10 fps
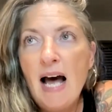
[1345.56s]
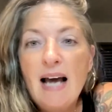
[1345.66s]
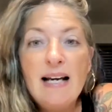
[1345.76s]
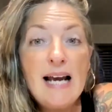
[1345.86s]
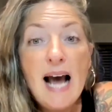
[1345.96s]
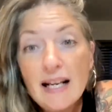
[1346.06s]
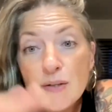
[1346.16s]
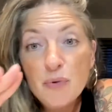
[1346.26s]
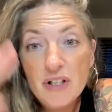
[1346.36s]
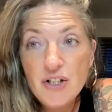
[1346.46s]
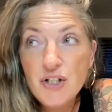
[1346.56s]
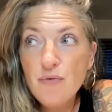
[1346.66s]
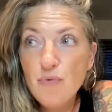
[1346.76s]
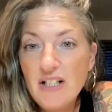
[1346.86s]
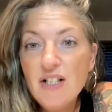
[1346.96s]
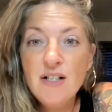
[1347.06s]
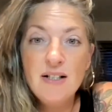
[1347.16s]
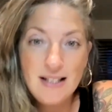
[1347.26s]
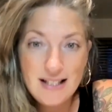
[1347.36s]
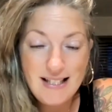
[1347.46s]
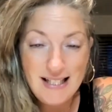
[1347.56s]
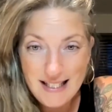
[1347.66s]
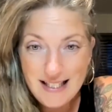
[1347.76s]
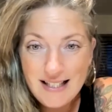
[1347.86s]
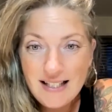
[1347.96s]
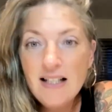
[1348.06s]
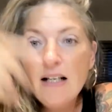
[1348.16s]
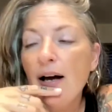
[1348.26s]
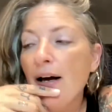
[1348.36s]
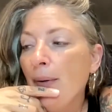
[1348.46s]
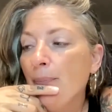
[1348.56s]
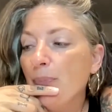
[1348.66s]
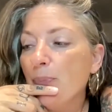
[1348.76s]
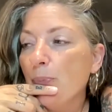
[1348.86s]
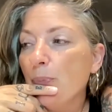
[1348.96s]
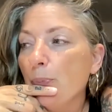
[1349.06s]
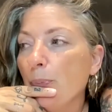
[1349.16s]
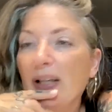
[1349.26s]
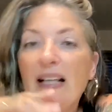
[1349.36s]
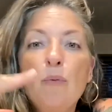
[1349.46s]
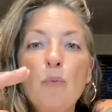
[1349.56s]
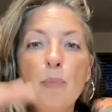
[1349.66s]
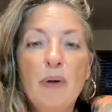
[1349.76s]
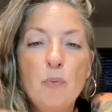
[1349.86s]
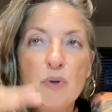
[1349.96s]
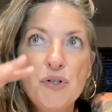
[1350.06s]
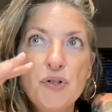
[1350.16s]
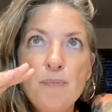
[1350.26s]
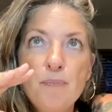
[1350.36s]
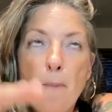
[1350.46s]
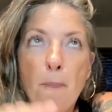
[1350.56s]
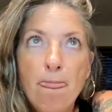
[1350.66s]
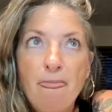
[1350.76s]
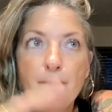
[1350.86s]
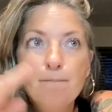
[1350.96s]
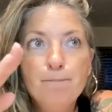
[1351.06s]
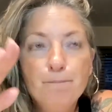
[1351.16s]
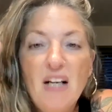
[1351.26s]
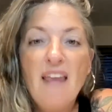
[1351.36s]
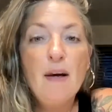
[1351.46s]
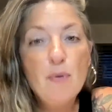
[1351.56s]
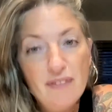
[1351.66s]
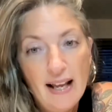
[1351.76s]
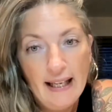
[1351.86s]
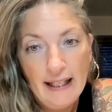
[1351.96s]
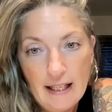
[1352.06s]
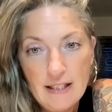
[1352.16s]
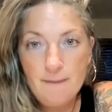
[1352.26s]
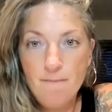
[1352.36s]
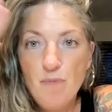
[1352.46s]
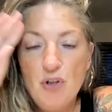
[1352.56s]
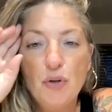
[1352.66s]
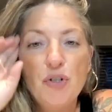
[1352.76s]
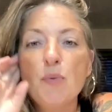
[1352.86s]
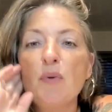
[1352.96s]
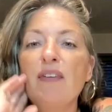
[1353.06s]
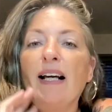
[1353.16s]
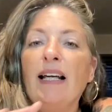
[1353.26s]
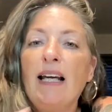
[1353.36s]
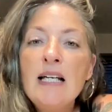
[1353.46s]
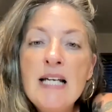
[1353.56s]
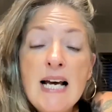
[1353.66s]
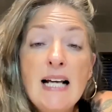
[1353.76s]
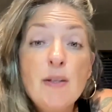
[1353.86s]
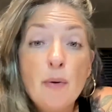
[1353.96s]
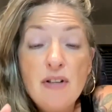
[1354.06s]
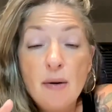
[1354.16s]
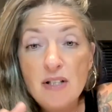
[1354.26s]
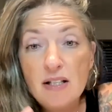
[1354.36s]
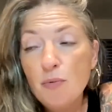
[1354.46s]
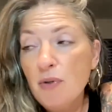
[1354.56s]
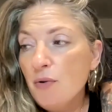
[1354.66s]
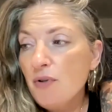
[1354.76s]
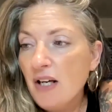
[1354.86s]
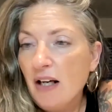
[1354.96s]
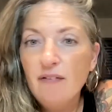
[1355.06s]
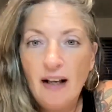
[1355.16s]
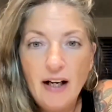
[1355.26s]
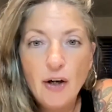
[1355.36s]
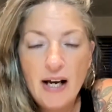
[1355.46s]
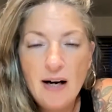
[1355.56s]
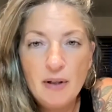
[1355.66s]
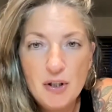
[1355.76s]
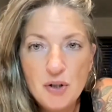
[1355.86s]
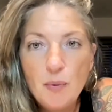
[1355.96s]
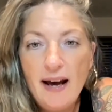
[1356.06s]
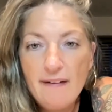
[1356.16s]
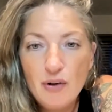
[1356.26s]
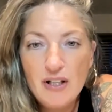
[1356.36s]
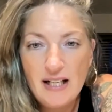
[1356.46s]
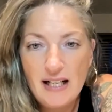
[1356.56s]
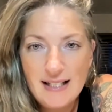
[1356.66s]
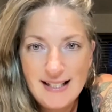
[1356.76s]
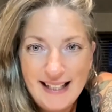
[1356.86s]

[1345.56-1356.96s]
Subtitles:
And it hadn't reached disease, but it was, they were flagging it. The doctors were flagging it. And so there was this real thing of like, okay, I'm going to do whatever it takes.